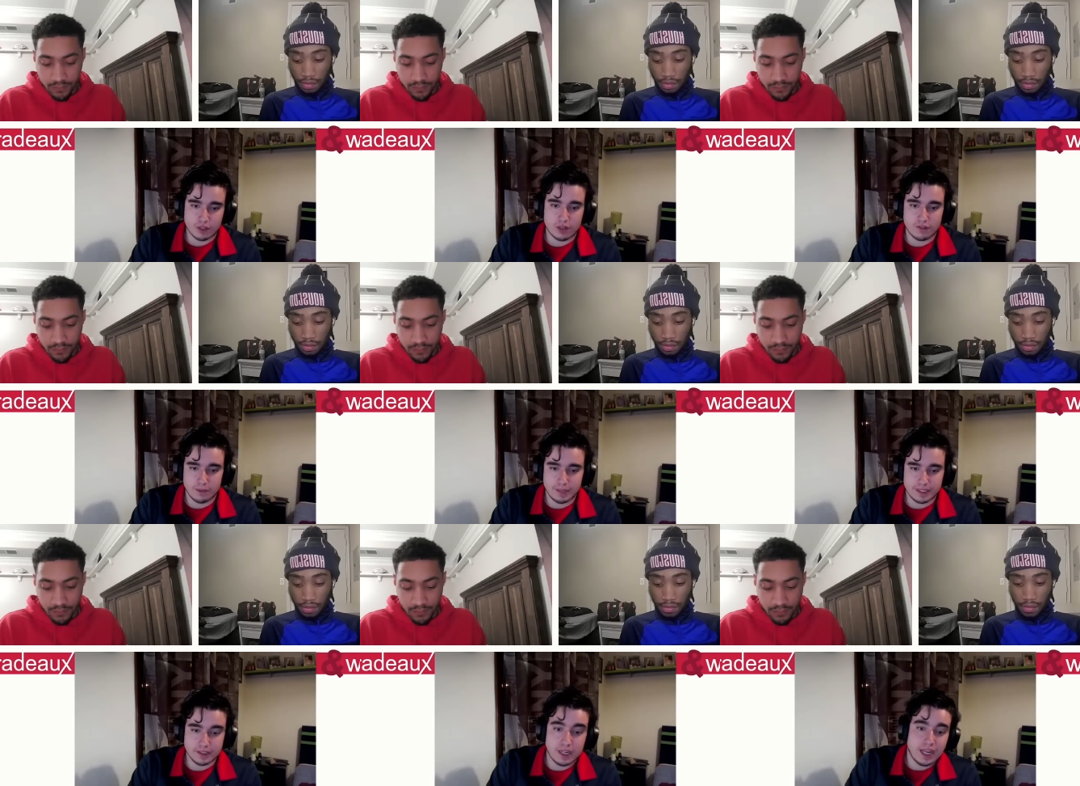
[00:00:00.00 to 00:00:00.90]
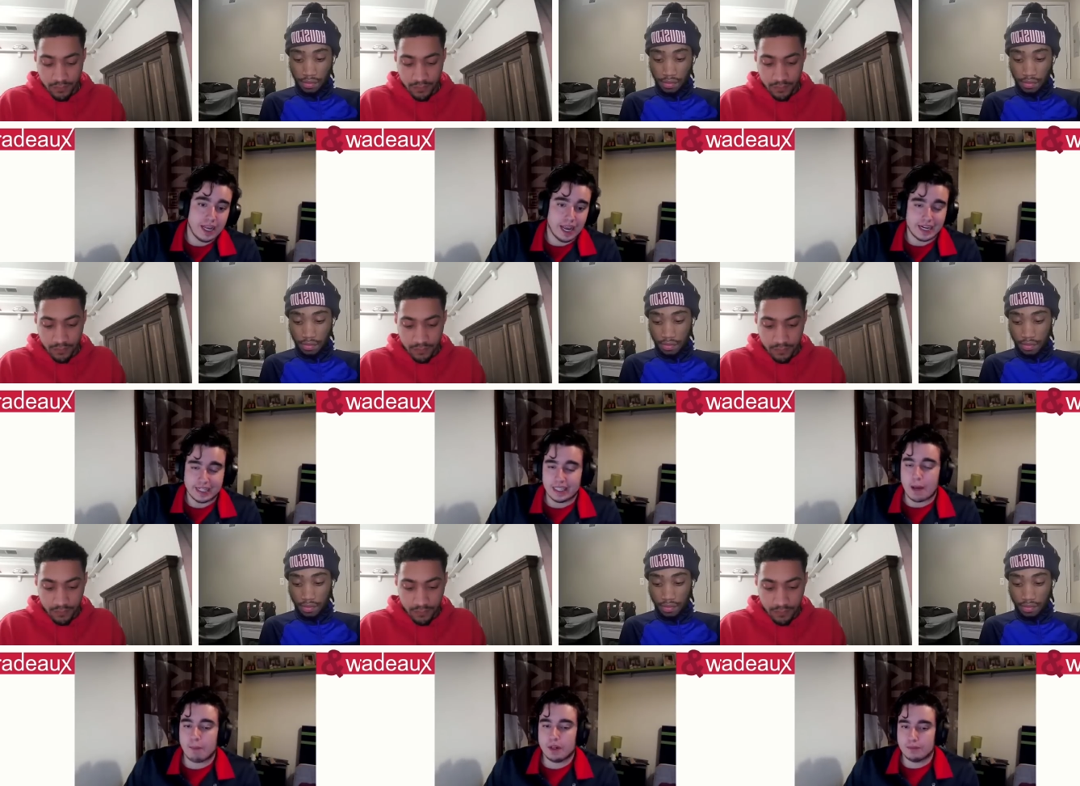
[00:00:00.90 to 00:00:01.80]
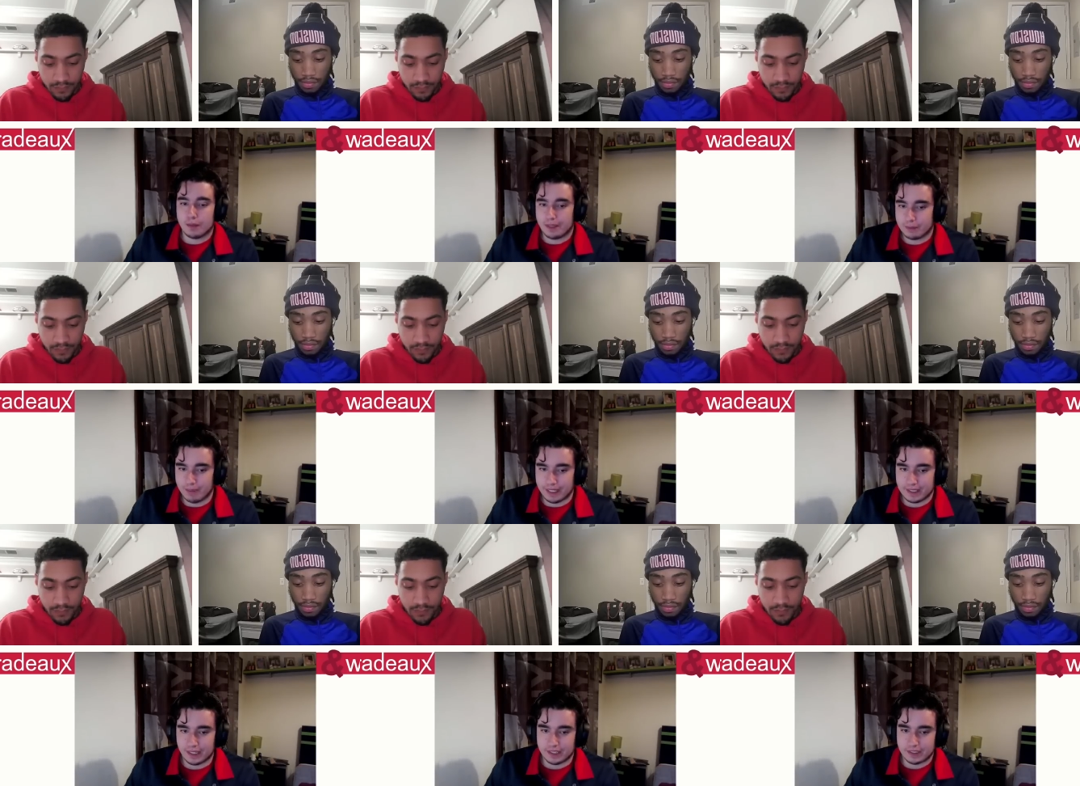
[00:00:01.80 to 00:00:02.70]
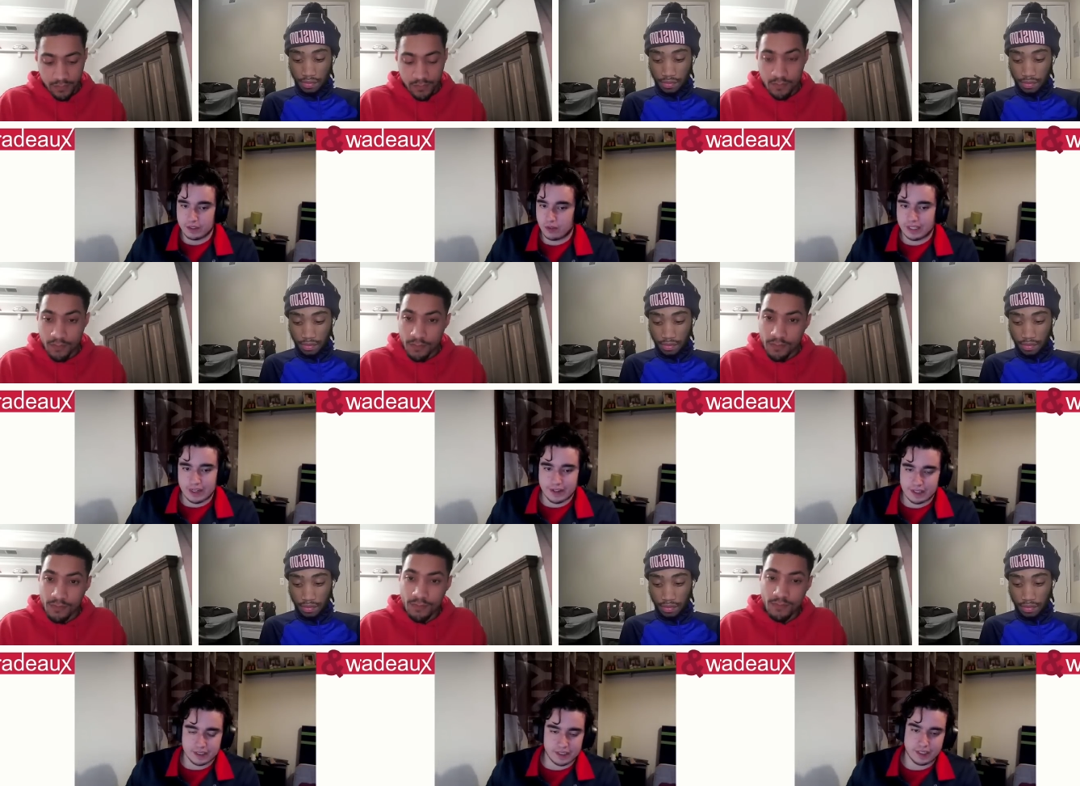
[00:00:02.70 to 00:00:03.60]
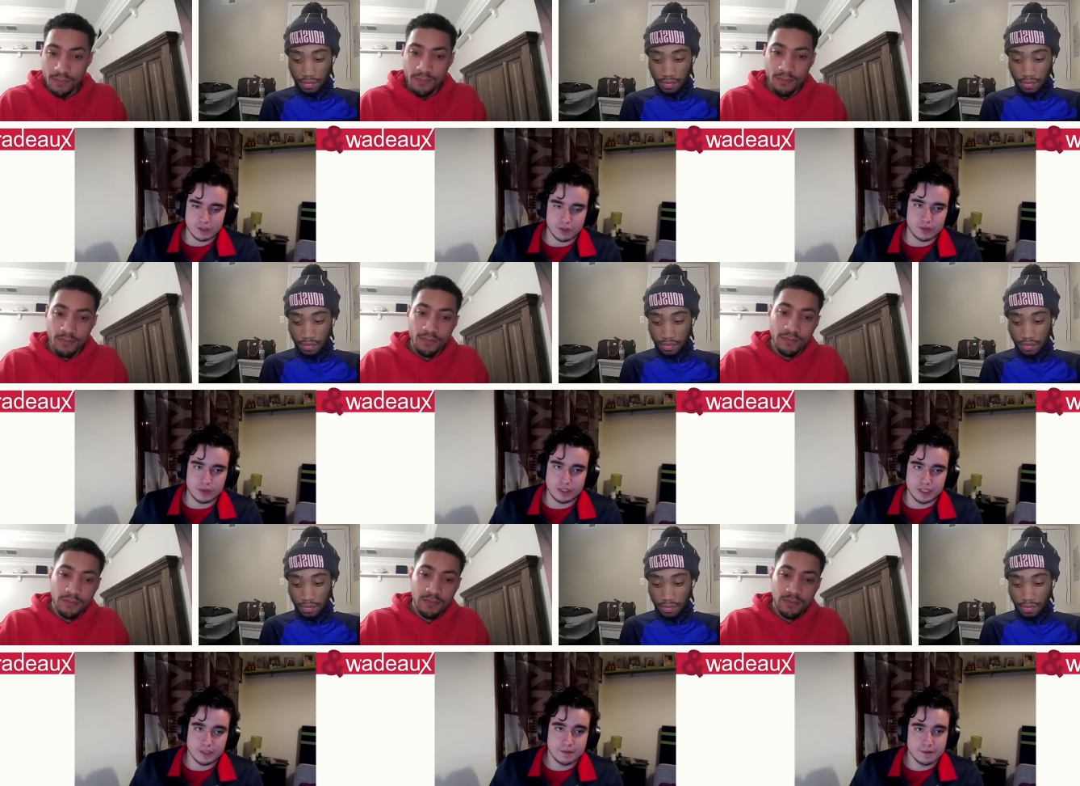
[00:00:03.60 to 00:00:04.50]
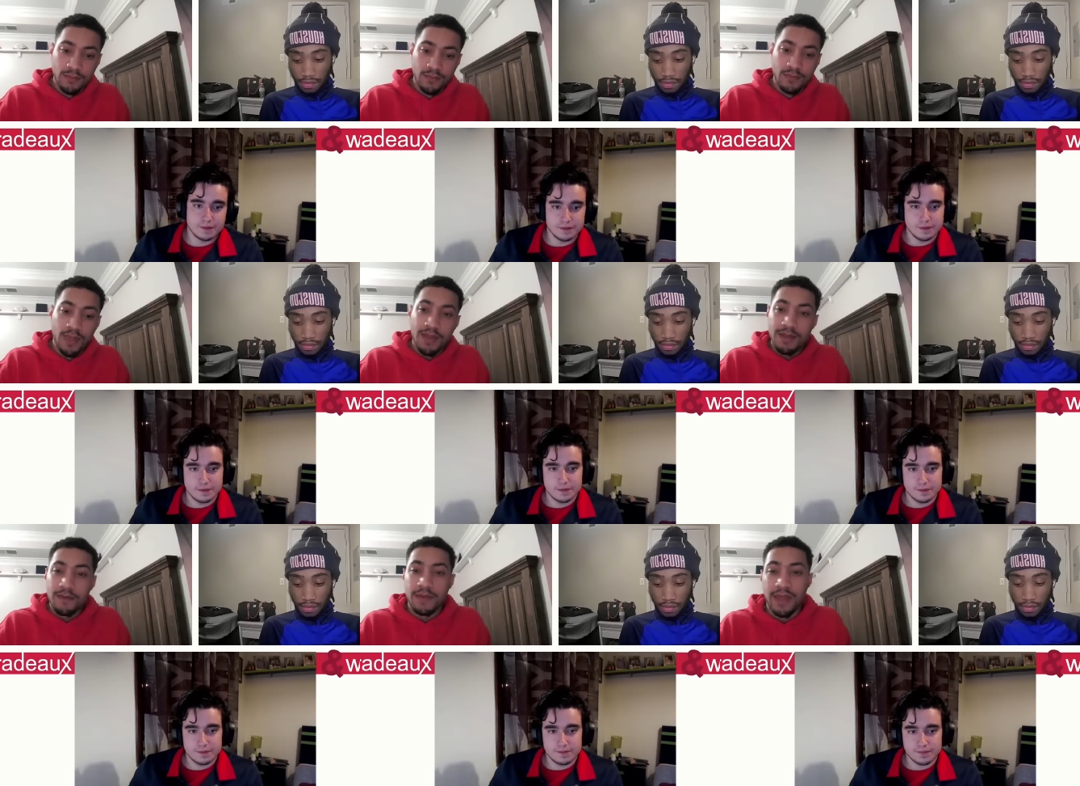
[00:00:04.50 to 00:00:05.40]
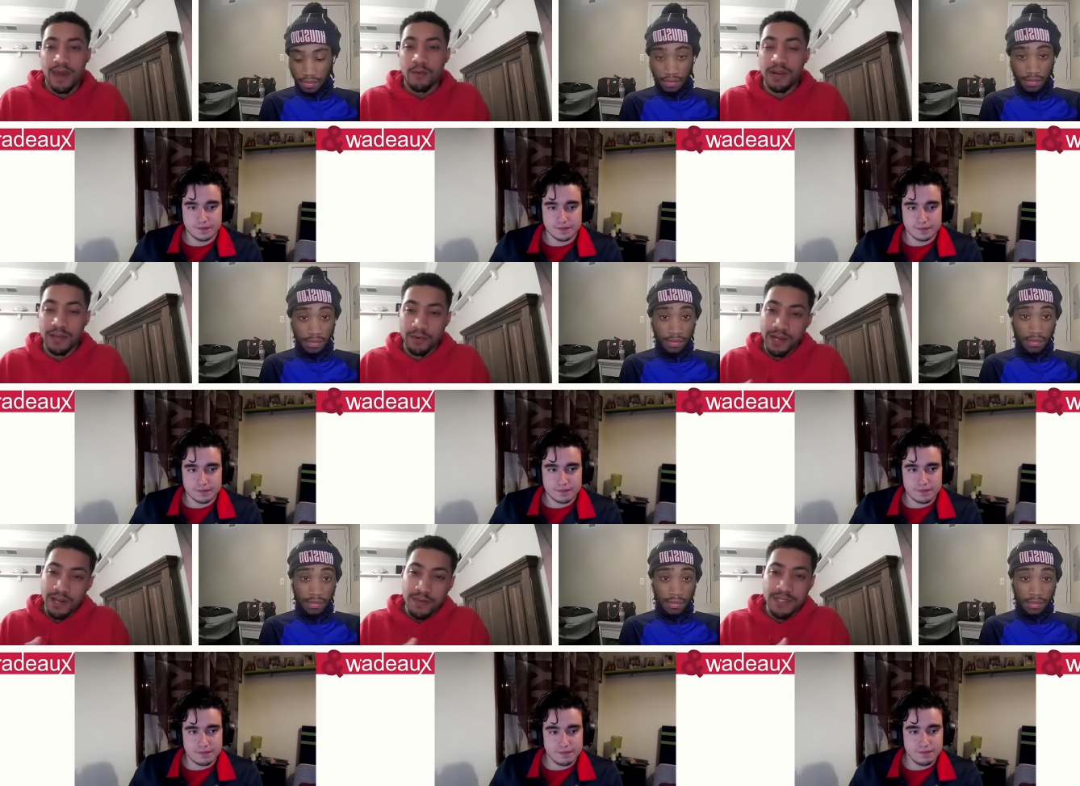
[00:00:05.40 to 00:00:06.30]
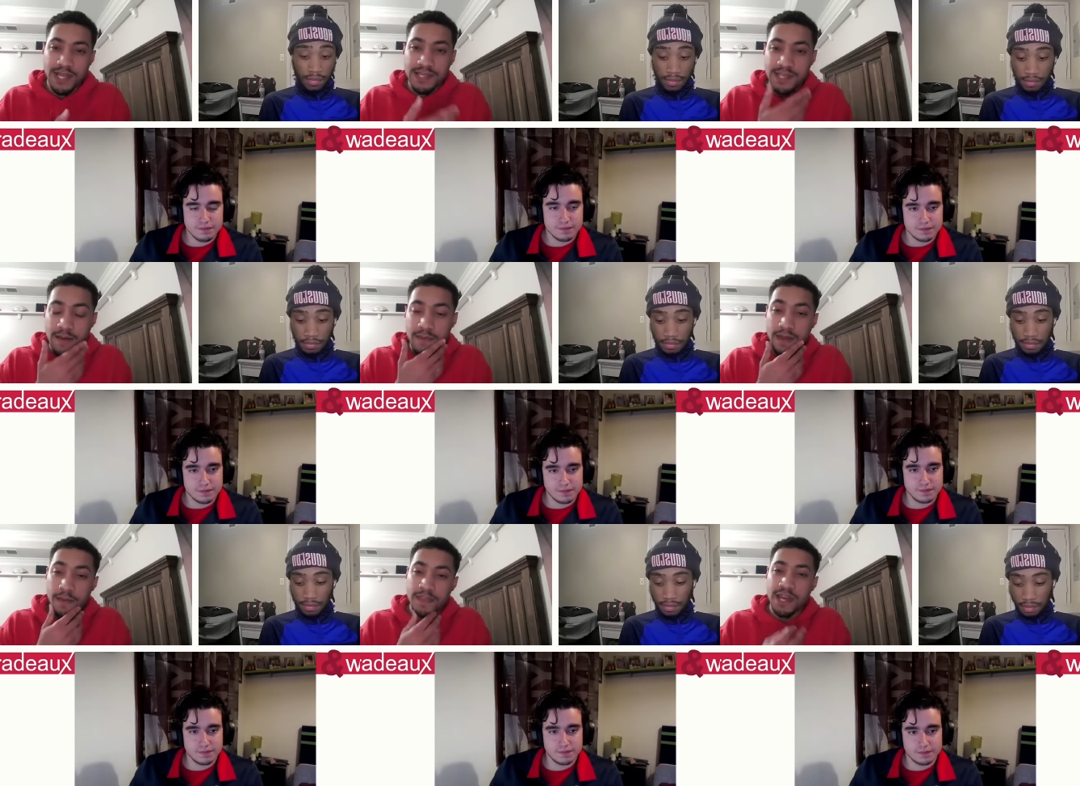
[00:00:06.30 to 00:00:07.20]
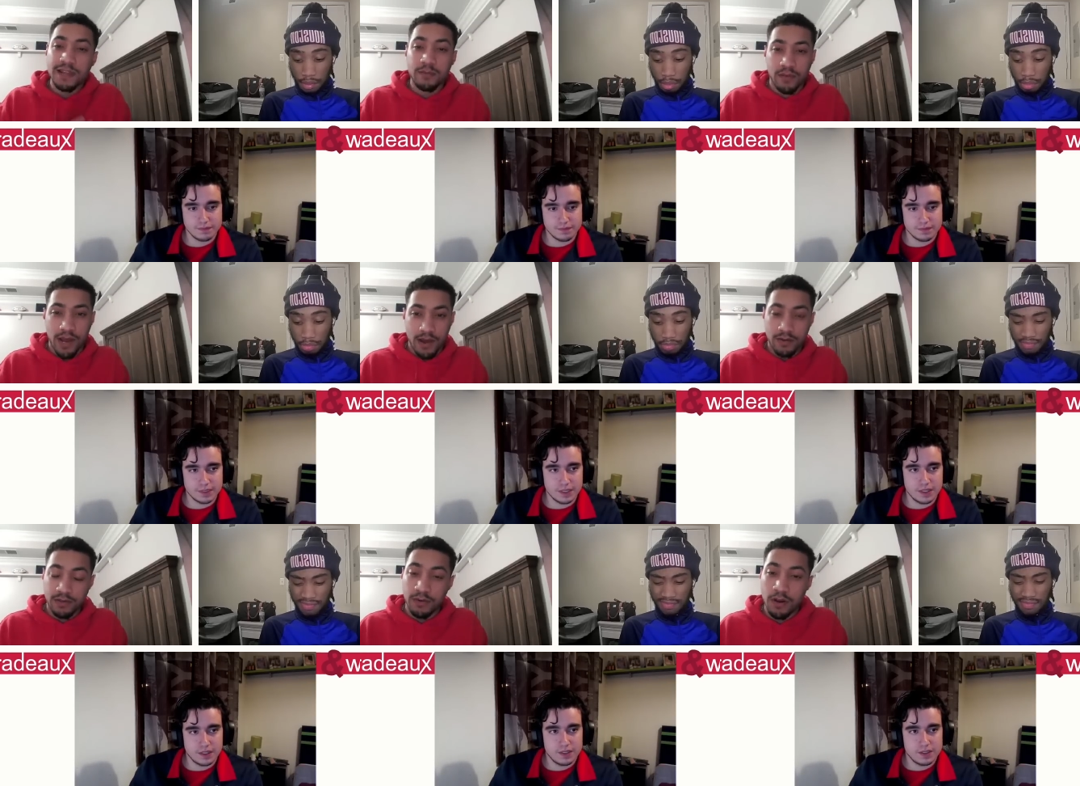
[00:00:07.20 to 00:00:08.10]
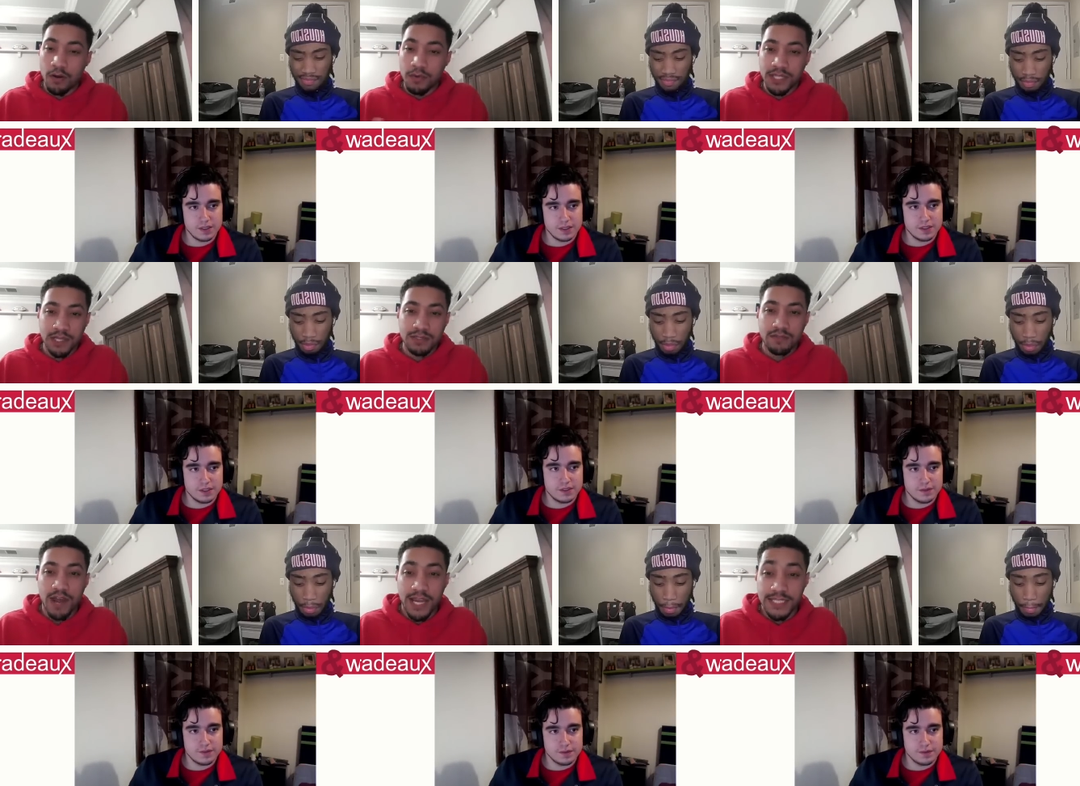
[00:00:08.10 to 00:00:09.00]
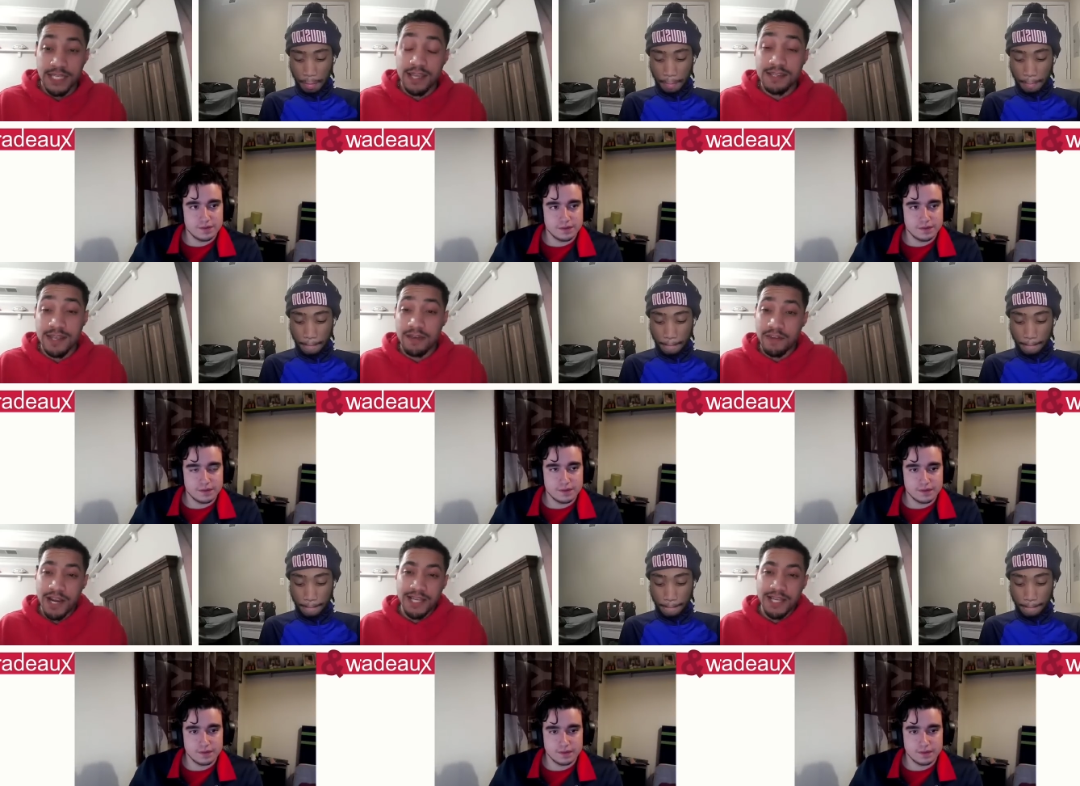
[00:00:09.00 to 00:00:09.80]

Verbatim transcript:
Speaker 1: donovan mitchell and at that point maybe it makes sense right now i just think it's way too early
Speaker 2: yeah when it, when it comes to that topic jaylen brown you know with the houston rockets it does sound very